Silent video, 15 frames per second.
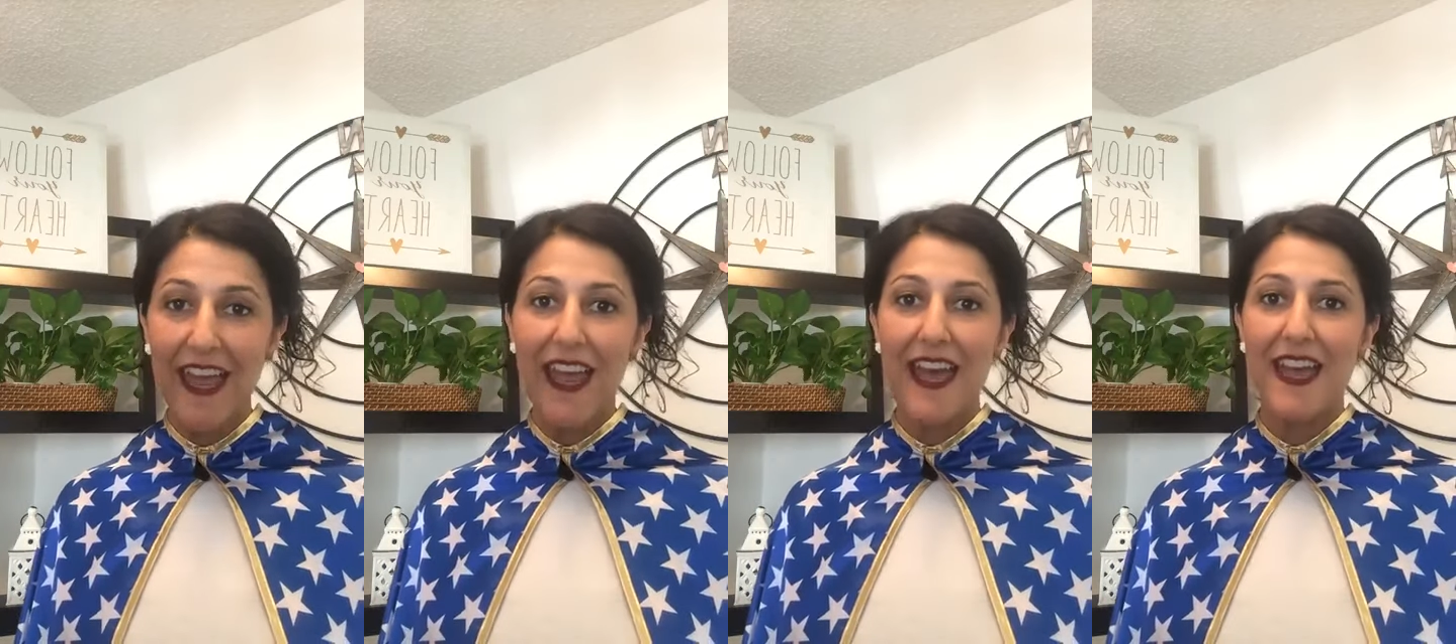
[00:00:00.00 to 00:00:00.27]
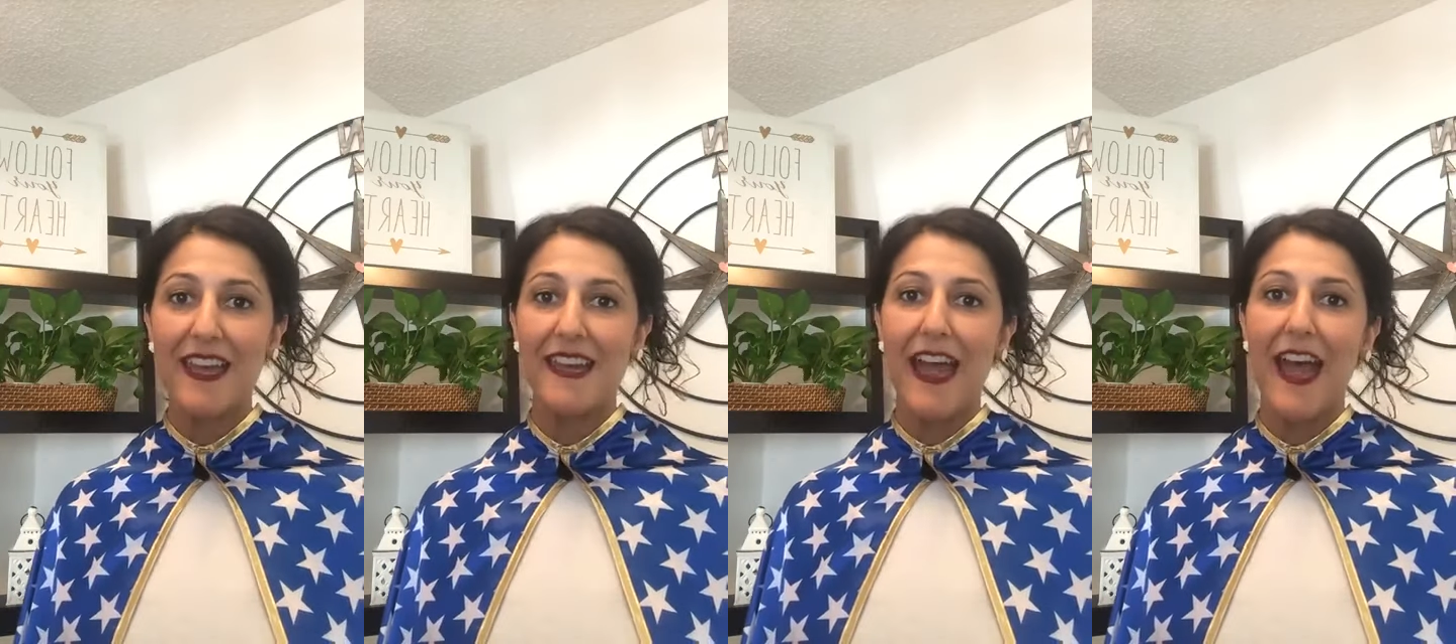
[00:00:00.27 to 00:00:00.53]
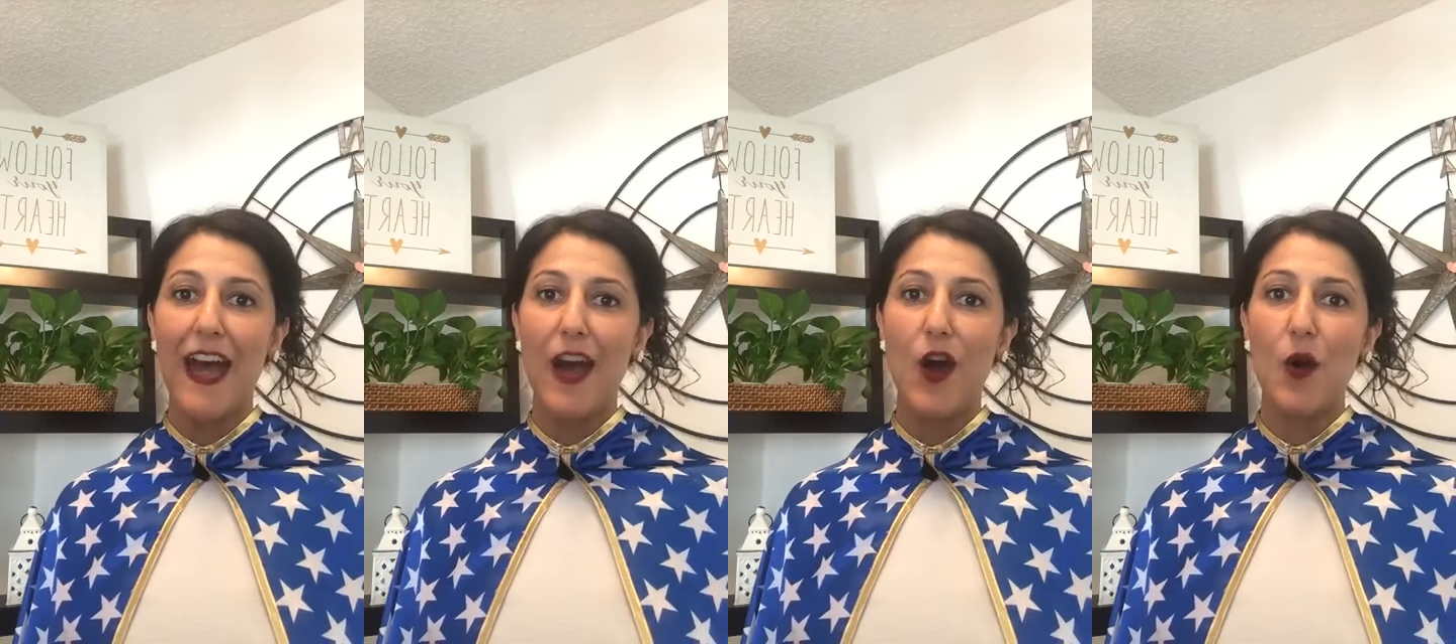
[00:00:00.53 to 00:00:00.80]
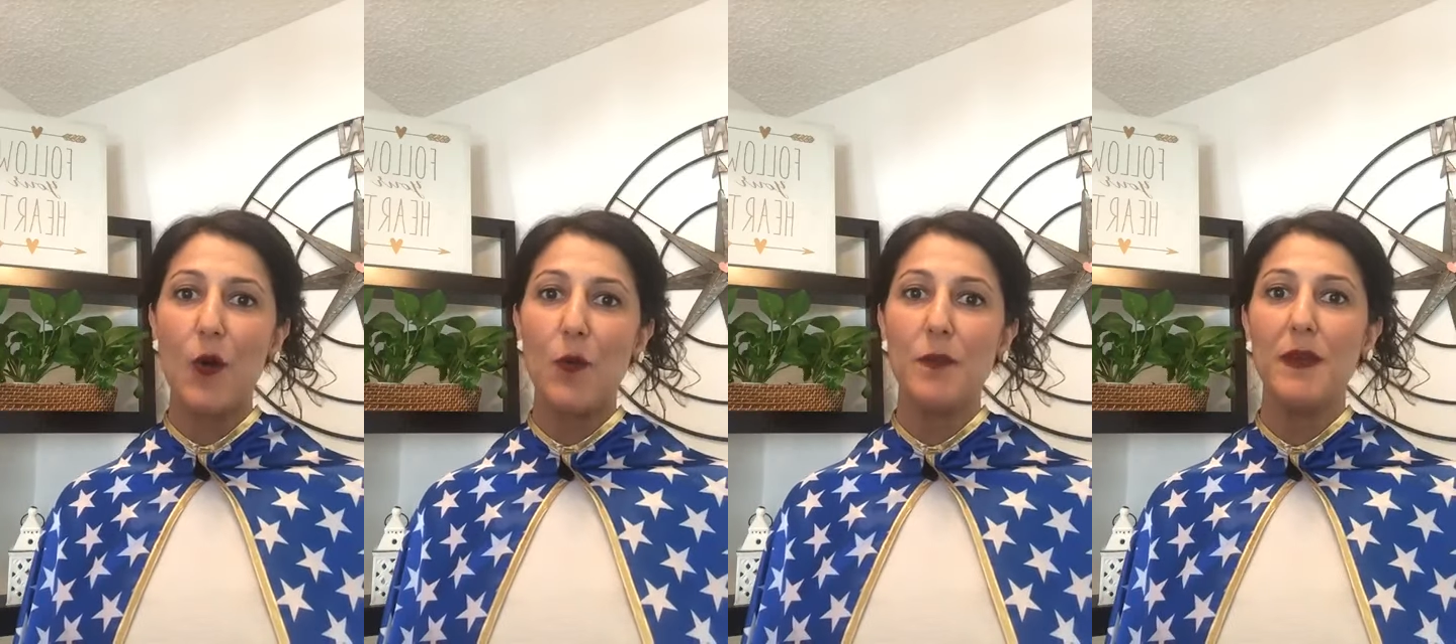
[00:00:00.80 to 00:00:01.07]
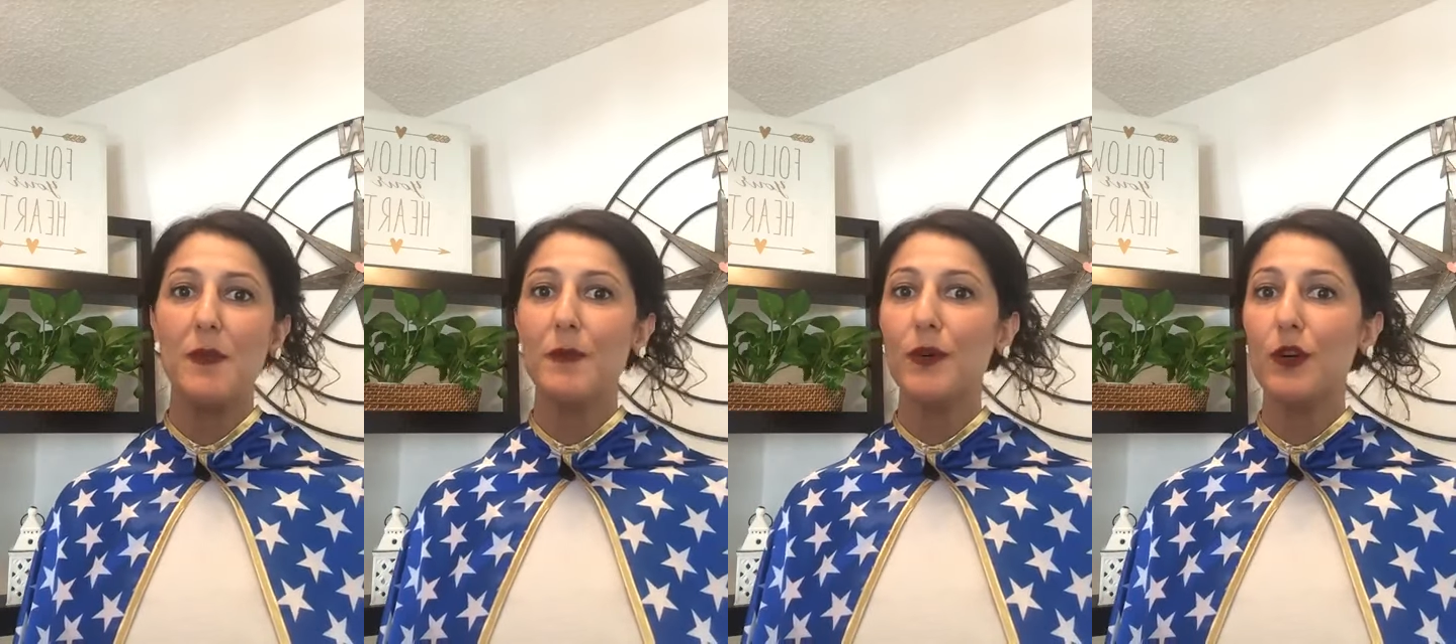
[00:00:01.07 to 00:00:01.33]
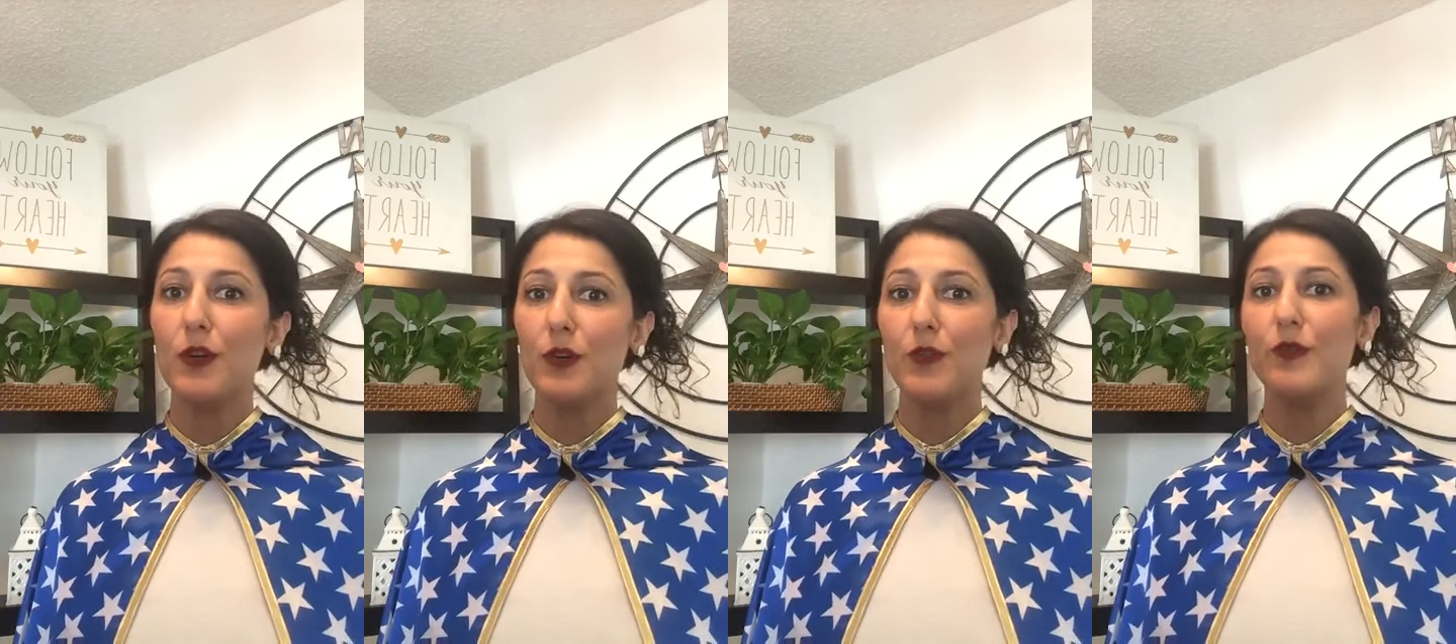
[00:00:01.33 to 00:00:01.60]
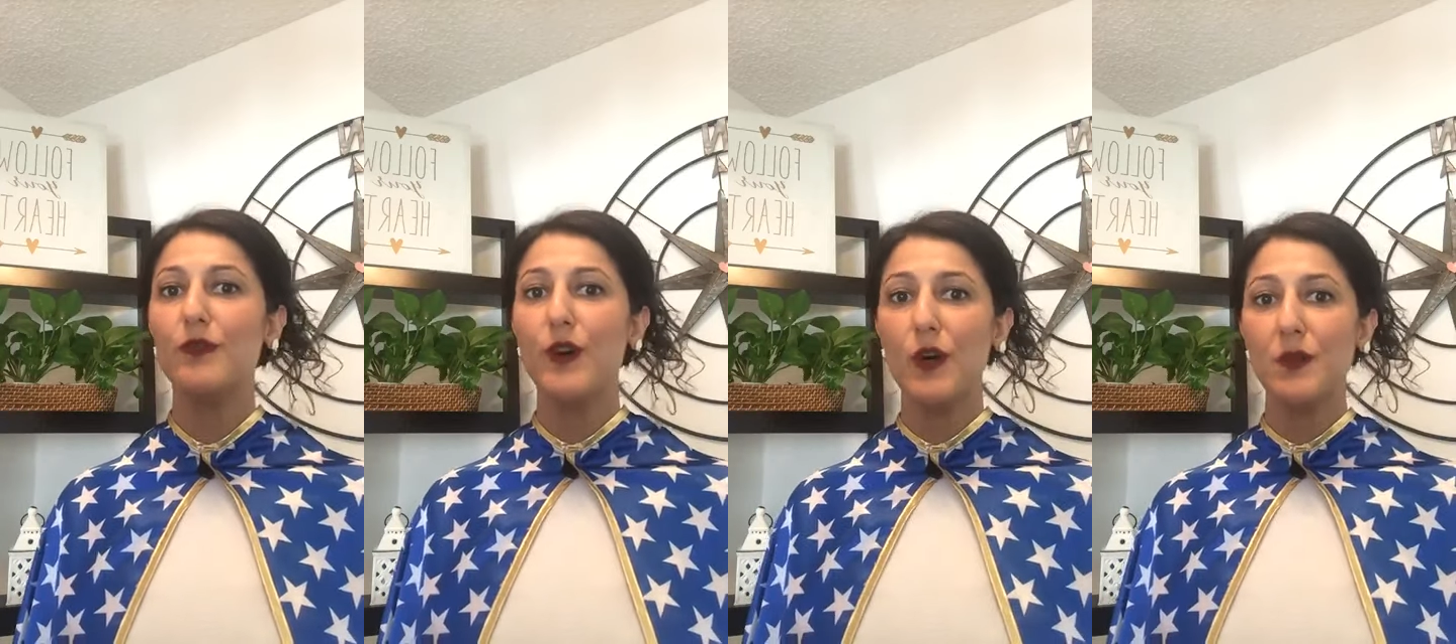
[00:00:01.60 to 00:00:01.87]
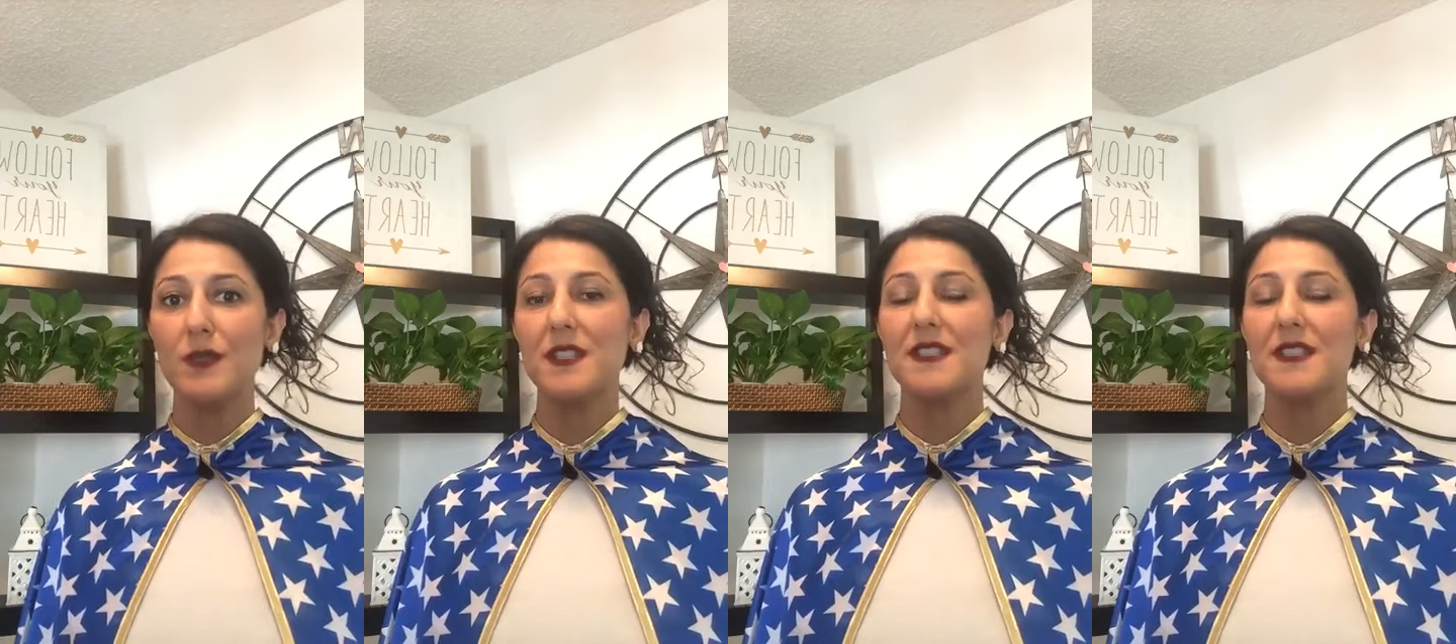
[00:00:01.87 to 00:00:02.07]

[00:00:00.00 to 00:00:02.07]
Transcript: and how people who vote